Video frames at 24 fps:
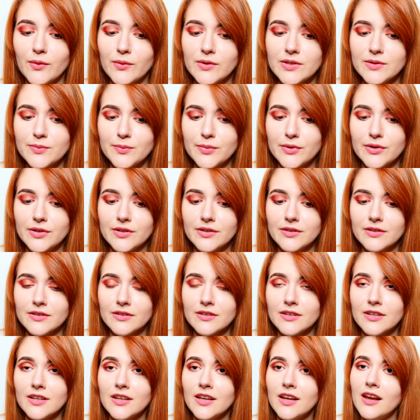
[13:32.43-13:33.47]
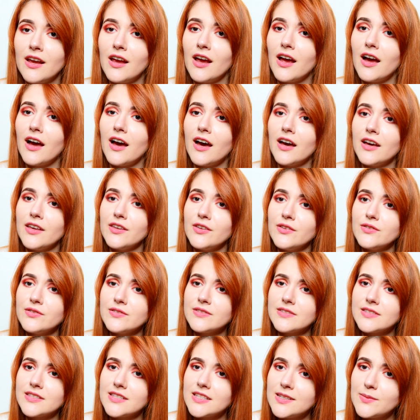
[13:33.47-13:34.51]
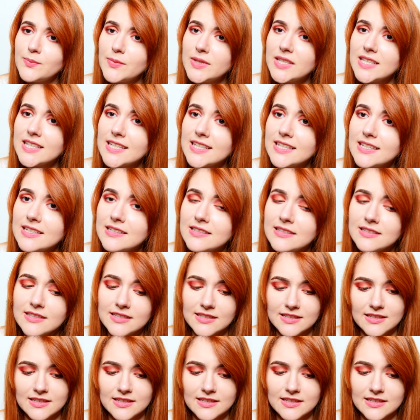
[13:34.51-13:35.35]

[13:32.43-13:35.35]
whispered, "are you sleeping?"